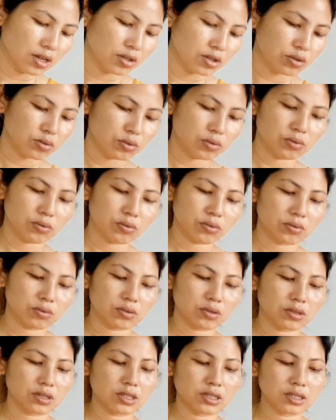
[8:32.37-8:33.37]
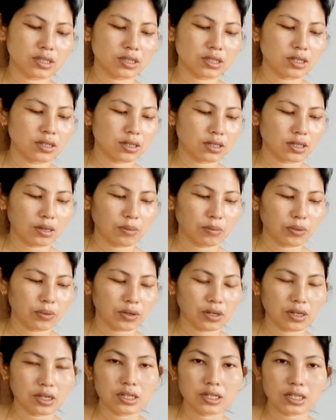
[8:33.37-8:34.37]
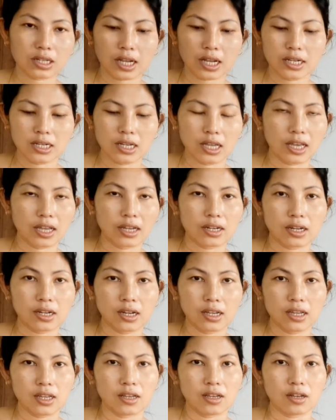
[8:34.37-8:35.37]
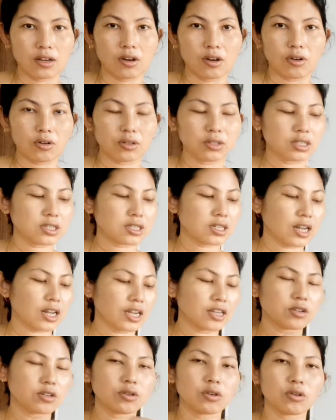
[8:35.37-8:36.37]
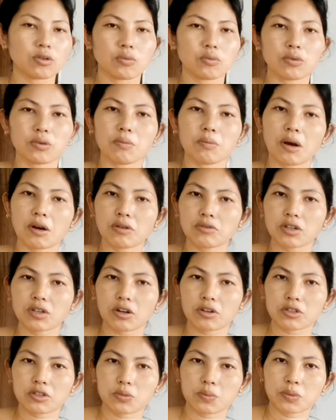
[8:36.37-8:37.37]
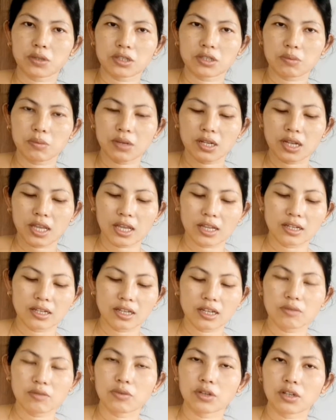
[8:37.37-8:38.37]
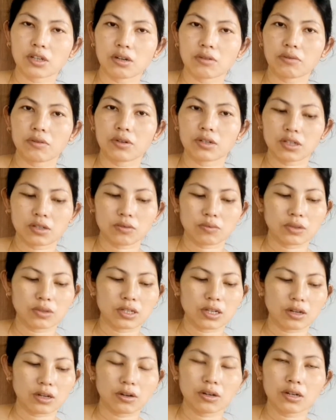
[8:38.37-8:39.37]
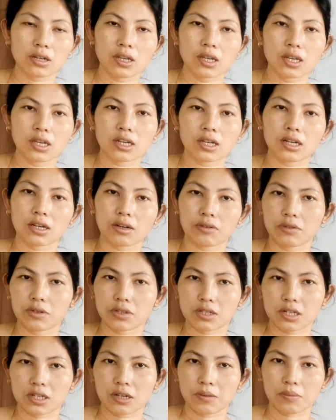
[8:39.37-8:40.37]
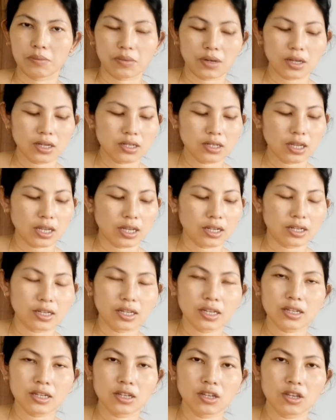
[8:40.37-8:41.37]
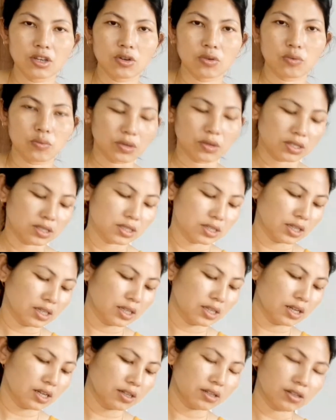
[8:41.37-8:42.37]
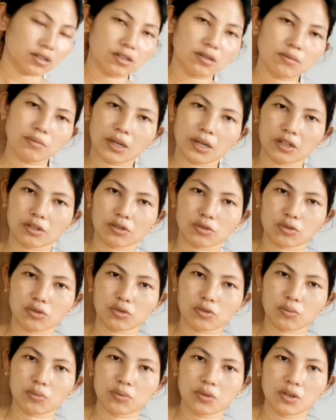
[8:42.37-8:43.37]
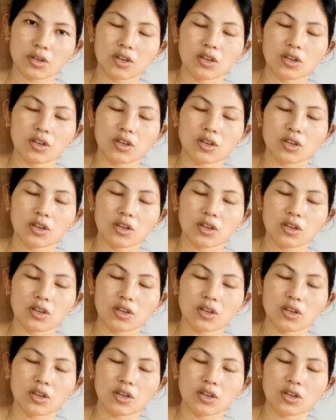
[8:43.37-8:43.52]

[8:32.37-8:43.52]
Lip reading: So this is the temporary slide, and on the slide we mount our specimen and then we cover it with our cover slip, right? And then we see it under the microscope.